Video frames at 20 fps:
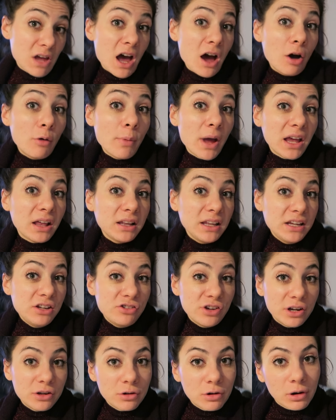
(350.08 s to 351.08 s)
how my
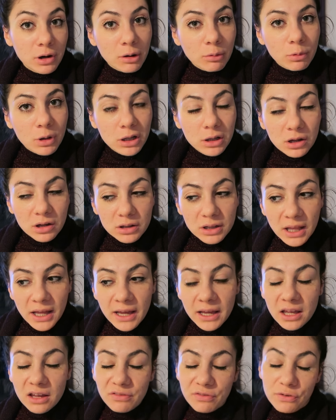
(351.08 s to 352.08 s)
clean January will look
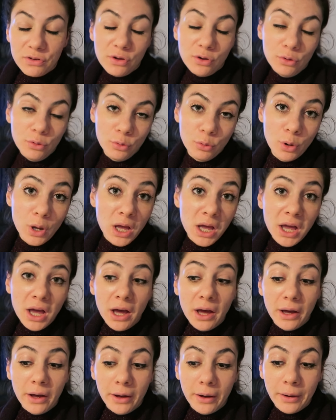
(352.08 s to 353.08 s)
like. If you
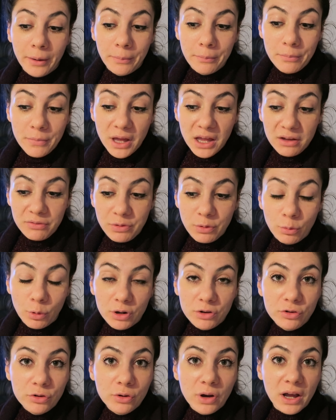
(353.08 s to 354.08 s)

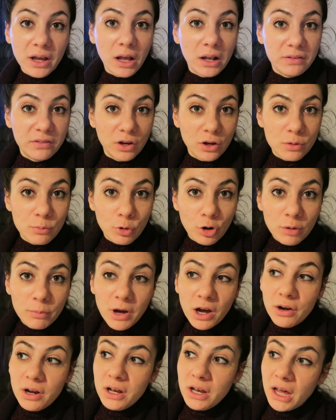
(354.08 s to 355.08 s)
want to, I can tell you more
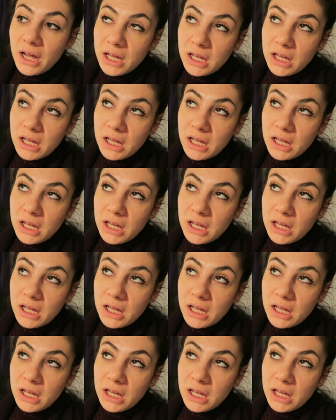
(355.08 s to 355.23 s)
about it.